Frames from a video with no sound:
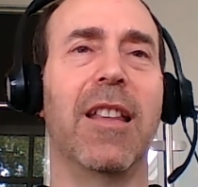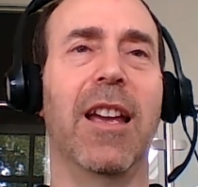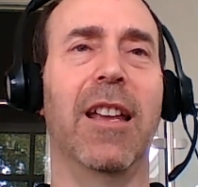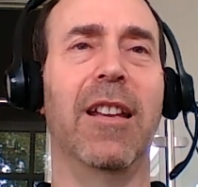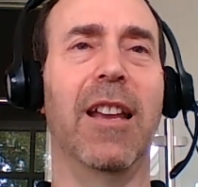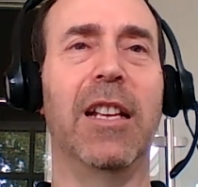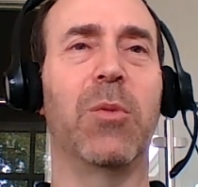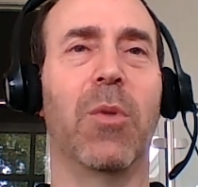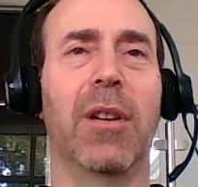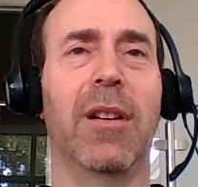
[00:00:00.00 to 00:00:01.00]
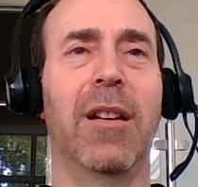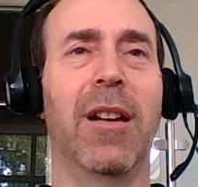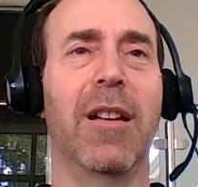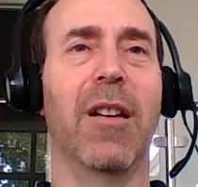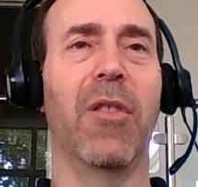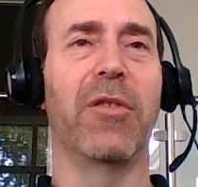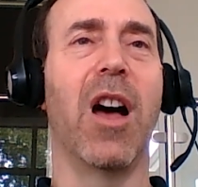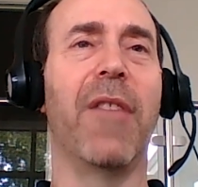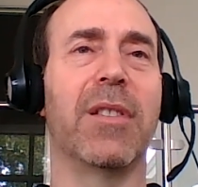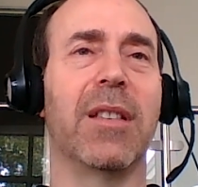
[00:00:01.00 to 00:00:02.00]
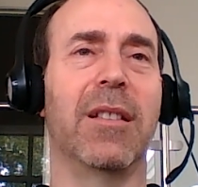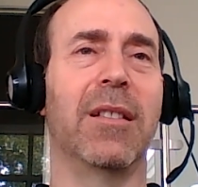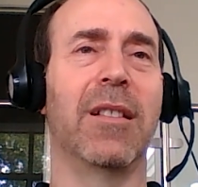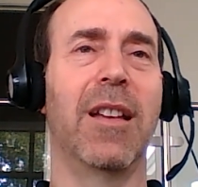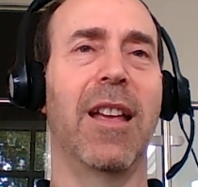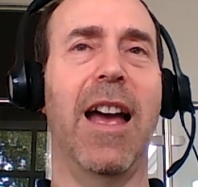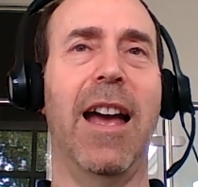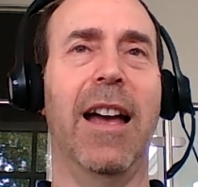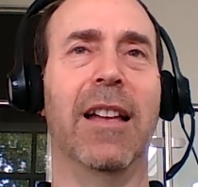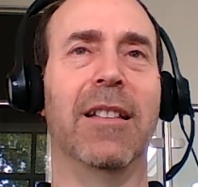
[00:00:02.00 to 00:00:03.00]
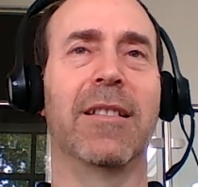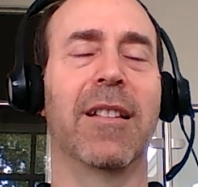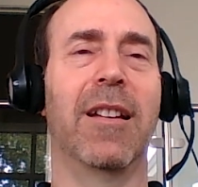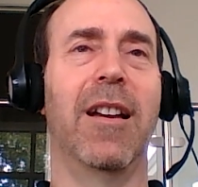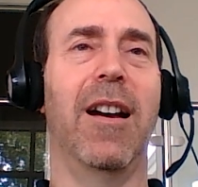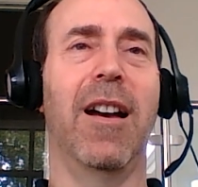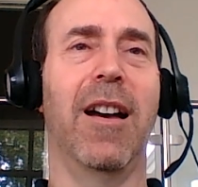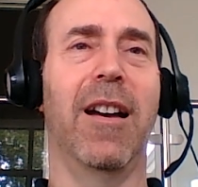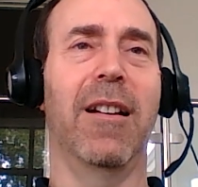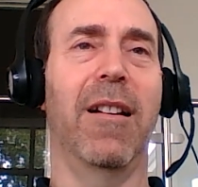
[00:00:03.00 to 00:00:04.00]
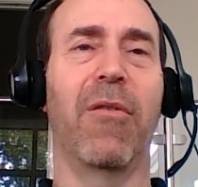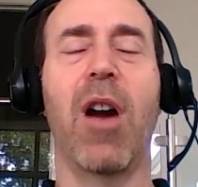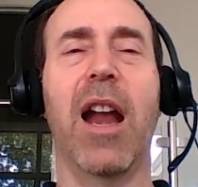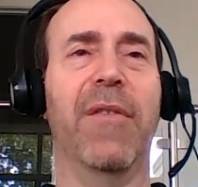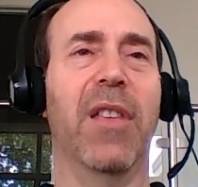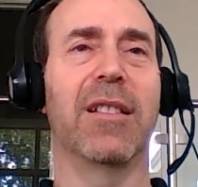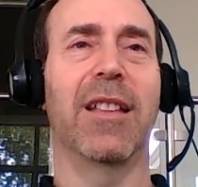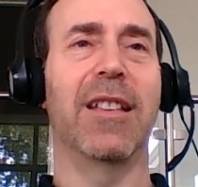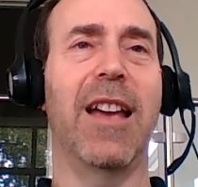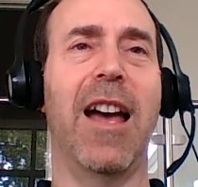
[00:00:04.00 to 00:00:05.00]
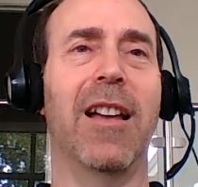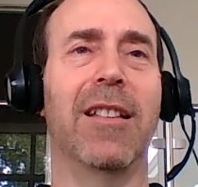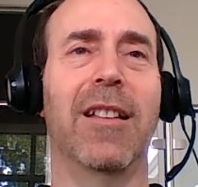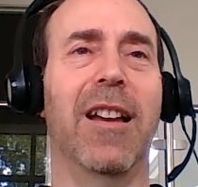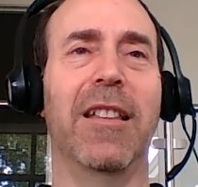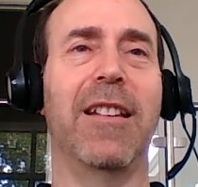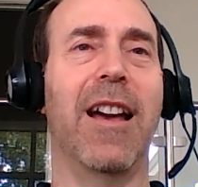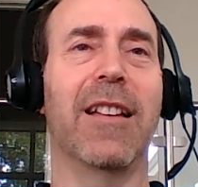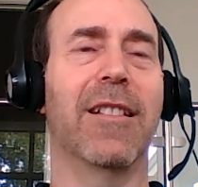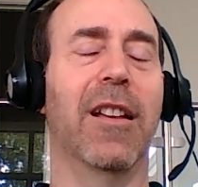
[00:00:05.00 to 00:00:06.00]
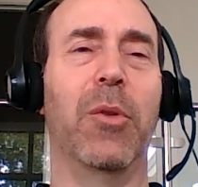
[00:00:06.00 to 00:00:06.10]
then each one of those offices has a variety of things on the desk,